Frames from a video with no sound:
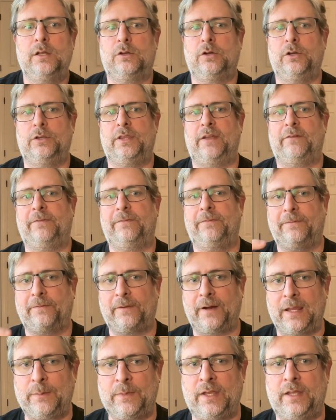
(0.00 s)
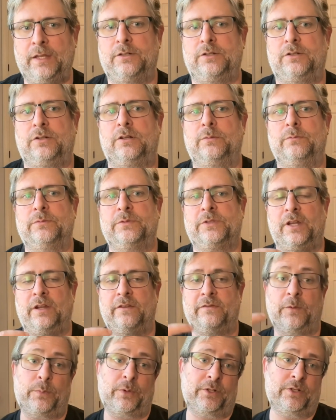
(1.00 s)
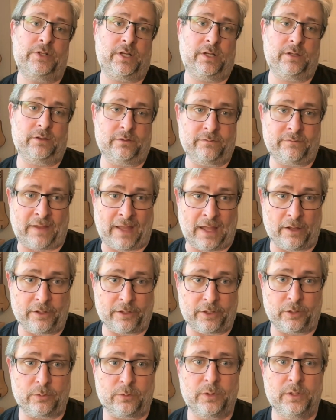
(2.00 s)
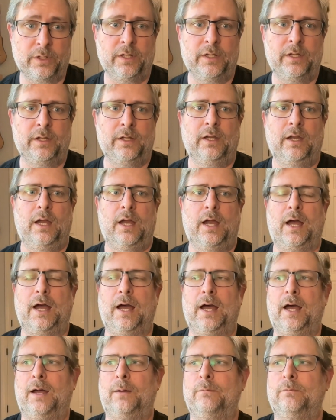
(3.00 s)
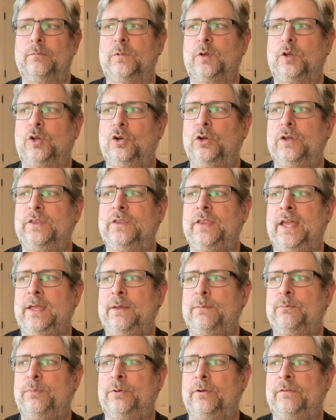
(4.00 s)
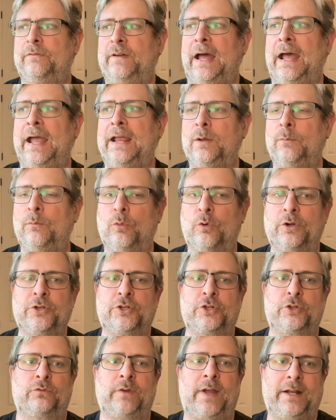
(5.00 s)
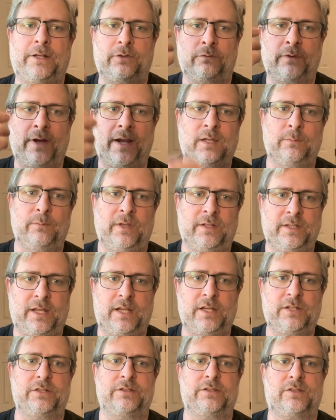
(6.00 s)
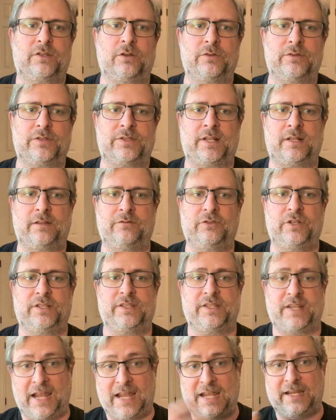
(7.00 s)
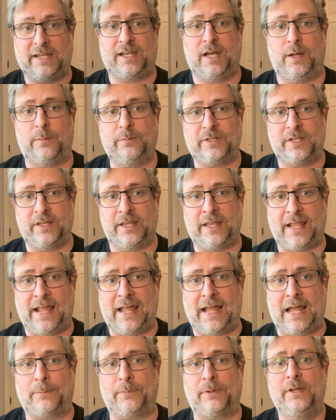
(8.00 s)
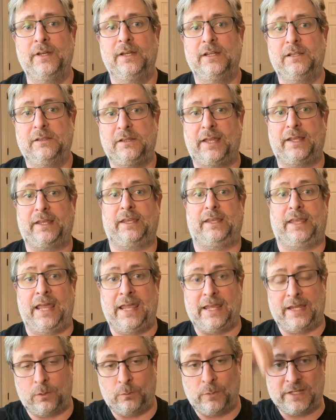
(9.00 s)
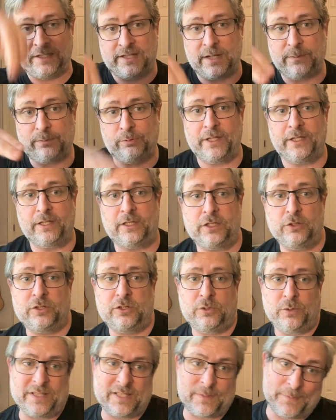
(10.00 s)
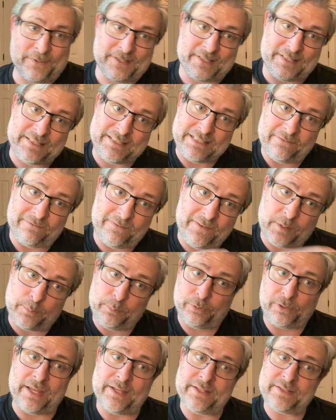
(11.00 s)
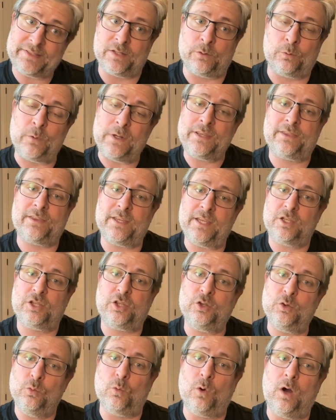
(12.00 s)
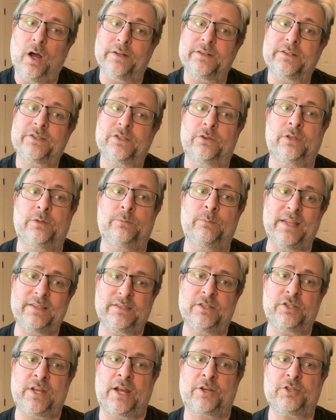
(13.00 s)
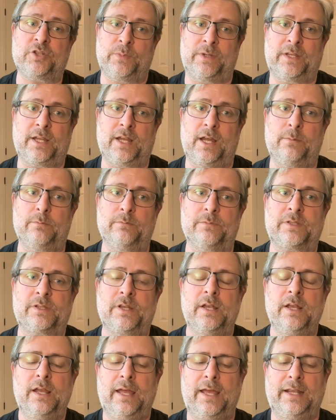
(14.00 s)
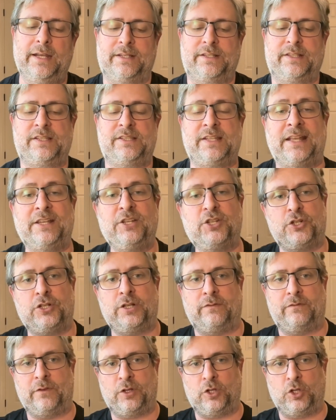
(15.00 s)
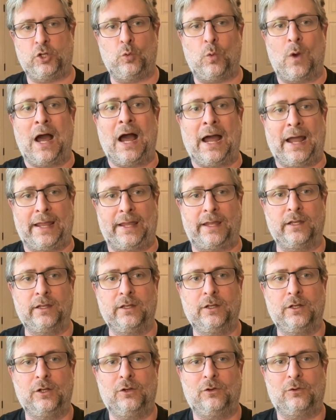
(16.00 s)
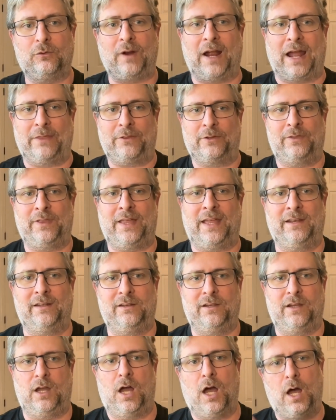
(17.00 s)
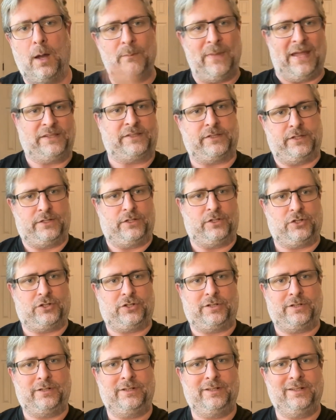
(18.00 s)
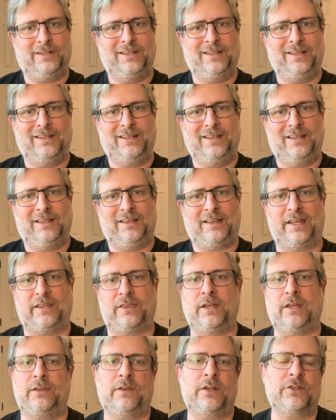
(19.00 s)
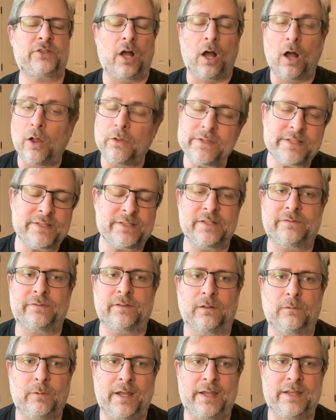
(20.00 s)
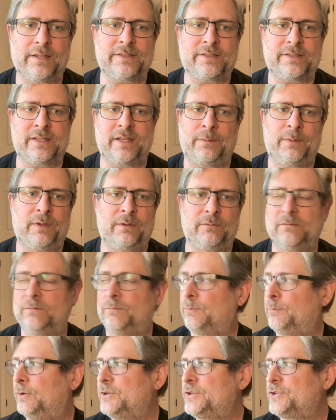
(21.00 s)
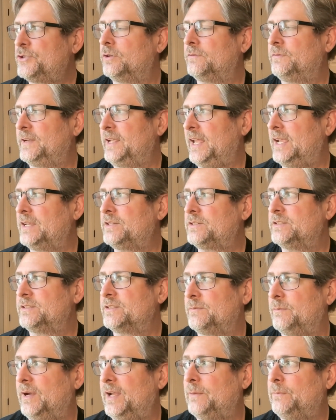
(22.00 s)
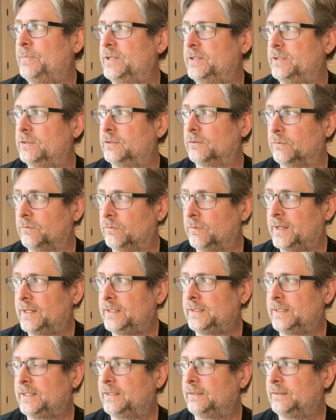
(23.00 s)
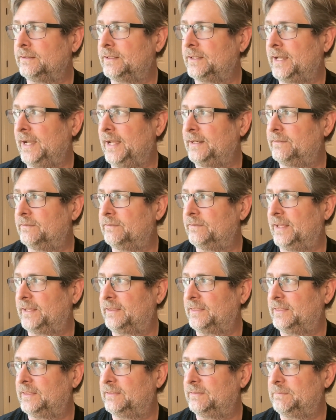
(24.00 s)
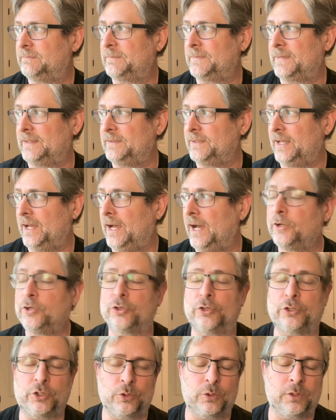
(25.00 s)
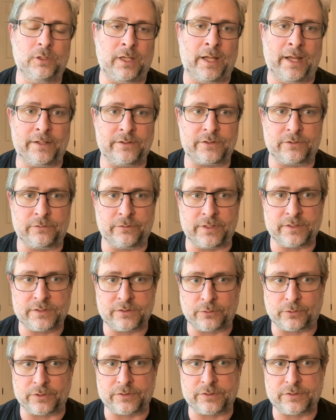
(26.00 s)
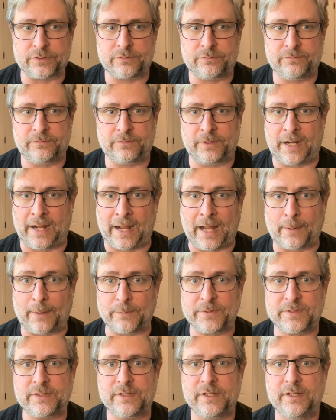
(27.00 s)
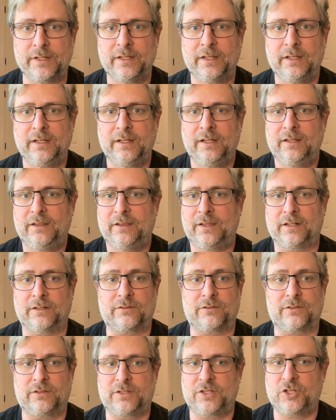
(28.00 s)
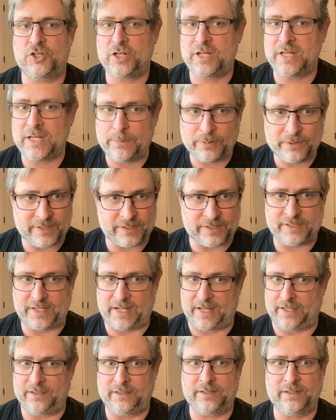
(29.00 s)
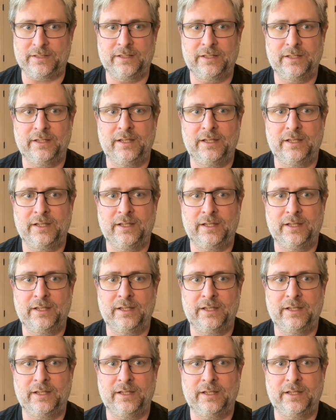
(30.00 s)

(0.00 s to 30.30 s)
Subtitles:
Could they frame it in terms of a particular value? Could they provide a more direct recommendation? So instead of just, hey, come to the app, like, hey, can we deep link you to a specific place that we think you want? So the message actually becomes an extension of the UI rather than a message. Mm-hmm. Like there's all these different ways that, I mean, push notifications, in my opinion, are really kind of like the underutilized resource for apps. They're cheap to send.